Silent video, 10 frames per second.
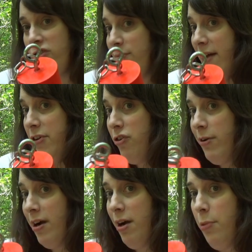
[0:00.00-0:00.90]
some heavy
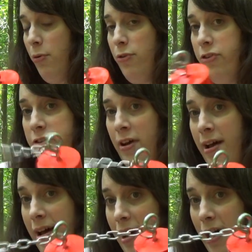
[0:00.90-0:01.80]
duty eye bolts
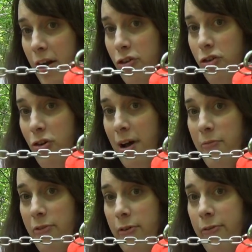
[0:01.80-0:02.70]
and a short
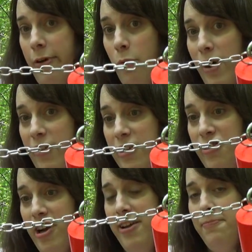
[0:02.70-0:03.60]
length of welded
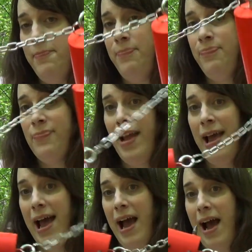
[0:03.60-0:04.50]
chain.
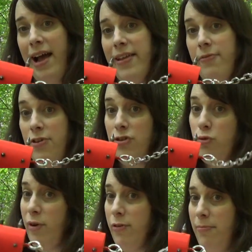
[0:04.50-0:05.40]
And then for the
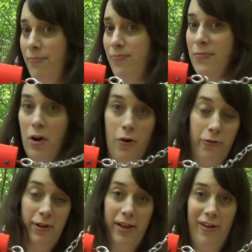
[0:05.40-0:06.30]
swivel or
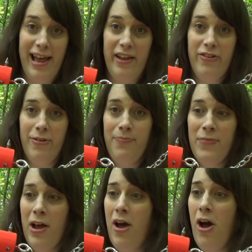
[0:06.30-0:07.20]
flail head,
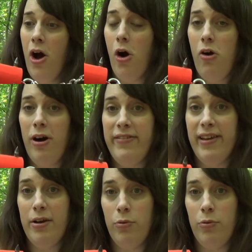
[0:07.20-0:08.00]
all I did